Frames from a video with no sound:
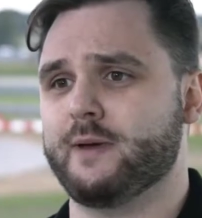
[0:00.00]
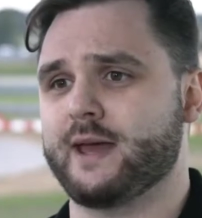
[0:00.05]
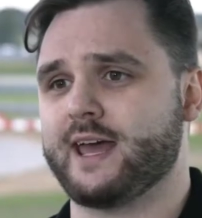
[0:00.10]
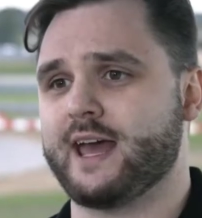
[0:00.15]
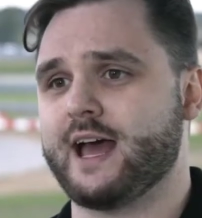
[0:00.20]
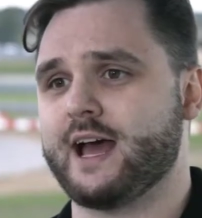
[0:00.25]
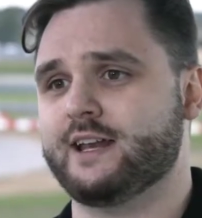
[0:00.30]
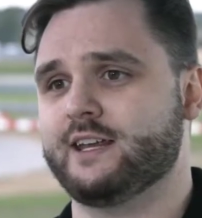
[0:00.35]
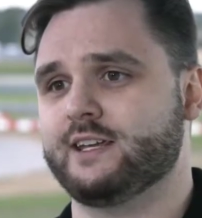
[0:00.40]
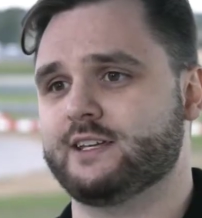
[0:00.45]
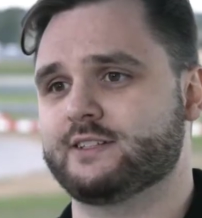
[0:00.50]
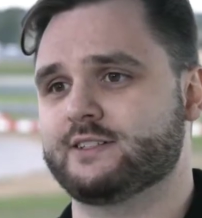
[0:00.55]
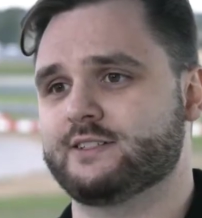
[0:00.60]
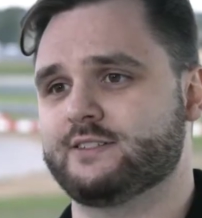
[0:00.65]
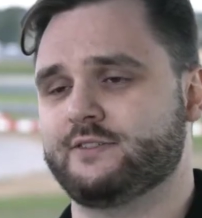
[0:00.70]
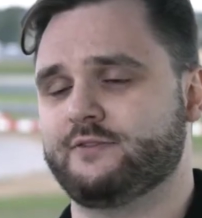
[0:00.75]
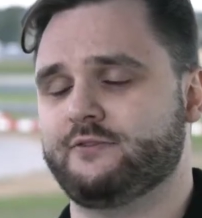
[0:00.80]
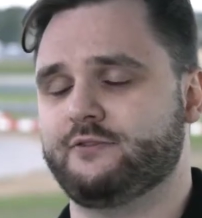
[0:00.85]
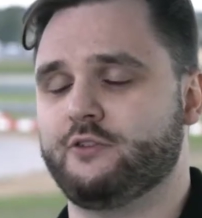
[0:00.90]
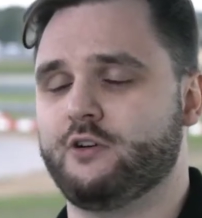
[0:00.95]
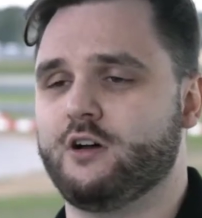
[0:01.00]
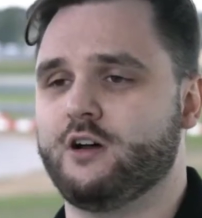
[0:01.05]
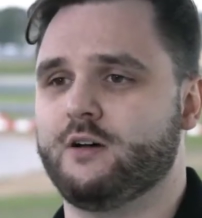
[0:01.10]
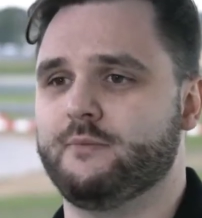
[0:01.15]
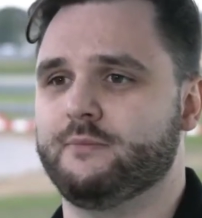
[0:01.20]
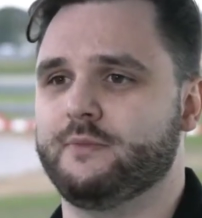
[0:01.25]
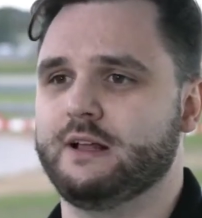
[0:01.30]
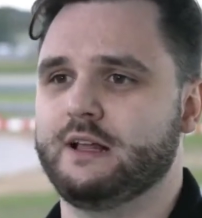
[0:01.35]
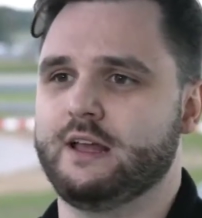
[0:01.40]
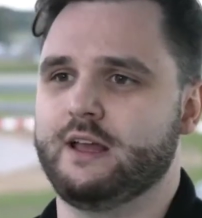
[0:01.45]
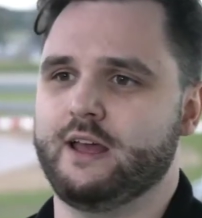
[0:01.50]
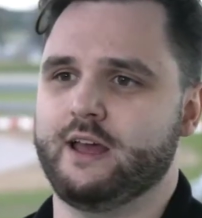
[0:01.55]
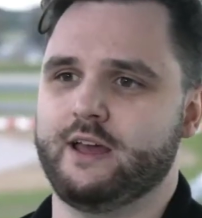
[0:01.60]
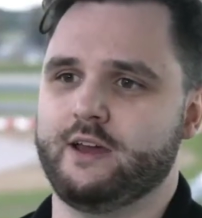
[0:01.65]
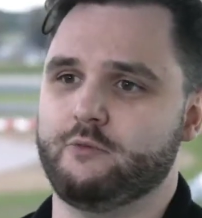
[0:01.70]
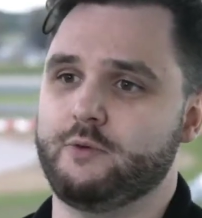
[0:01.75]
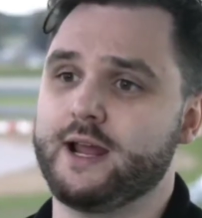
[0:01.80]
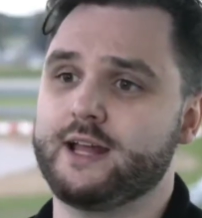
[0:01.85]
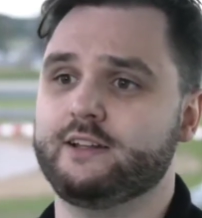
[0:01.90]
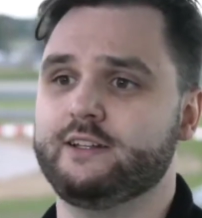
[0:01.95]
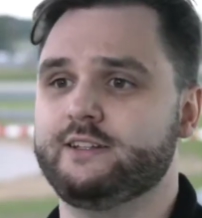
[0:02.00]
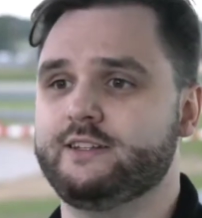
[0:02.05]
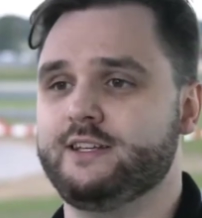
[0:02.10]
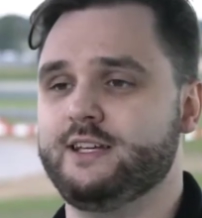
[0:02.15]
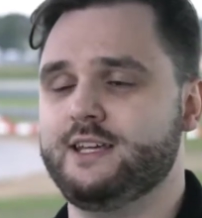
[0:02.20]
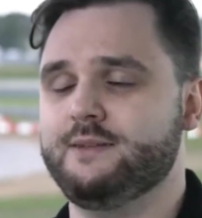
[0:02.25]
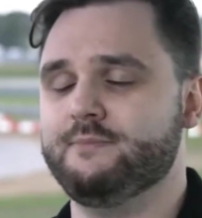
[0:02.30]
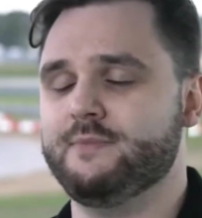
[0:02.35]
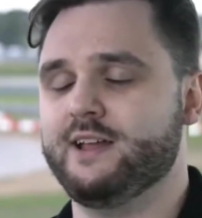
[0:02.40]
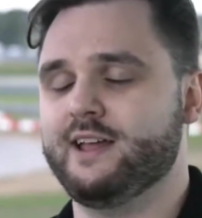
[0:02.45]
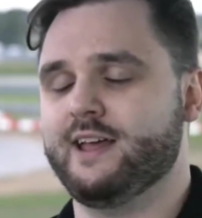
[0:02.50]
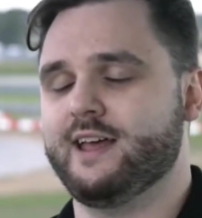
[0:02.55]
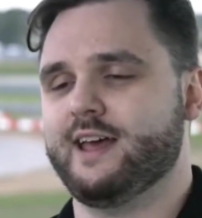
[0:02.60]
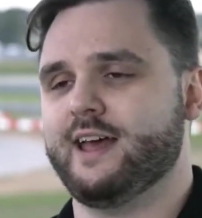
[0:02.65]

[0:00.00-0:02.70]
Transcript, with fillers: of mechanics from a rally team,